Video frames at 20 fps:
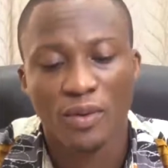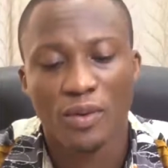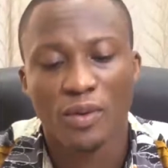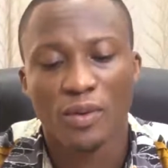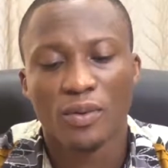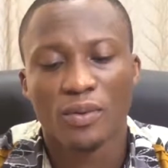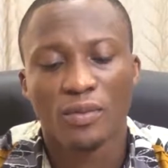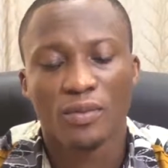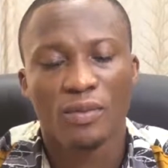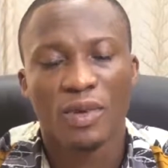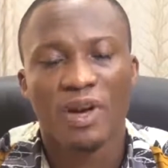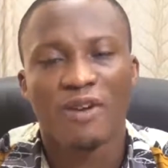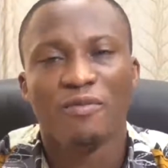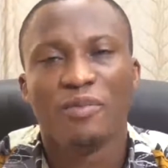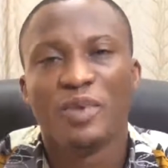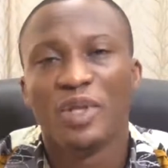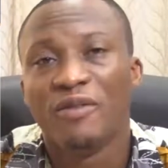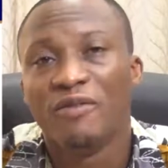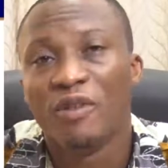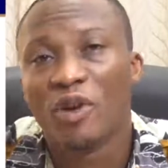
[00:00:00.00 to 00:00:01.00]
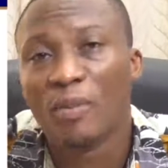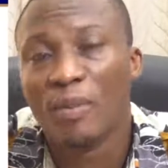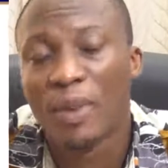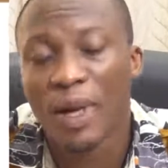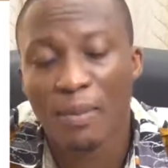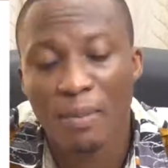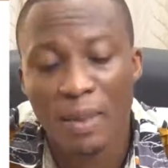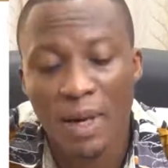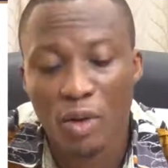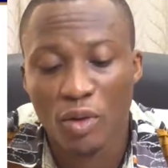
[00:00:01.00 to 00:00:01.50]
or have been developed
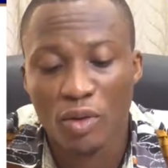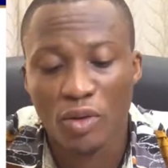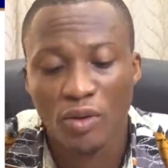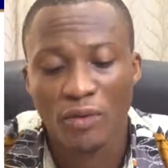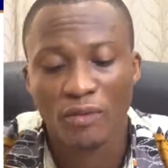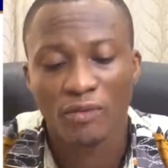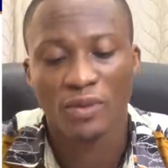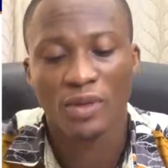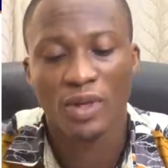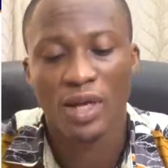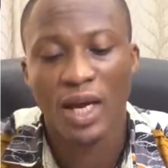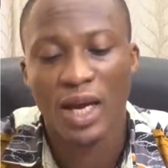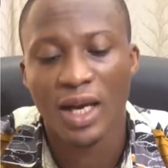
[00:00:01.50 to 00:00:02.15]
by Microsoft.